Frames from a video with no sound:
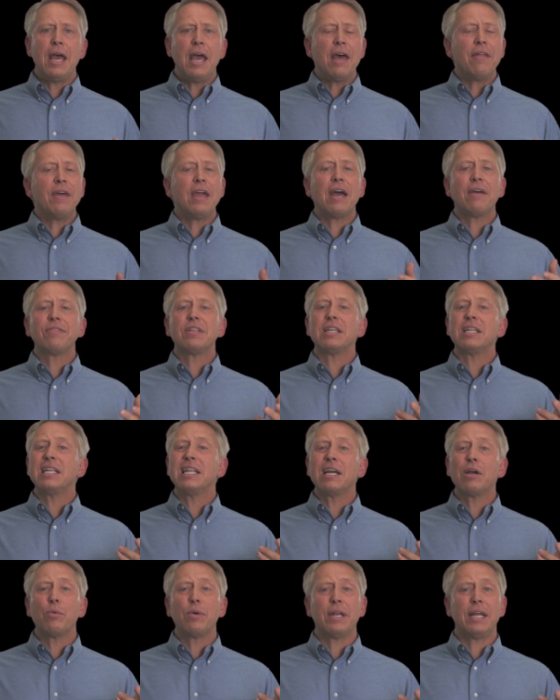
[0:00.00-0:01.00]
and they have to
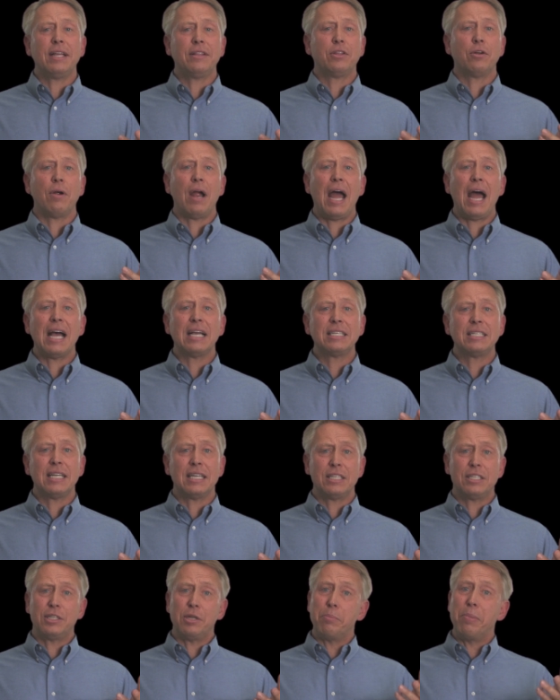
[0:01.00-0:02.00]
liquidate their
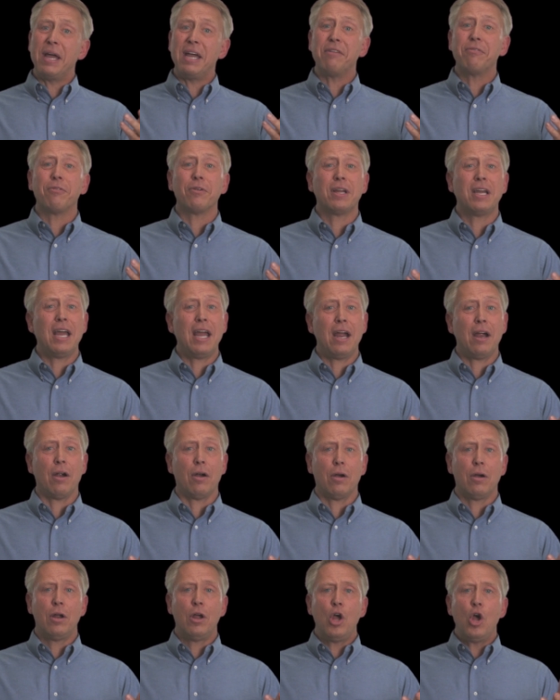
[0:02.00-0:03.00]
assets to pay for care.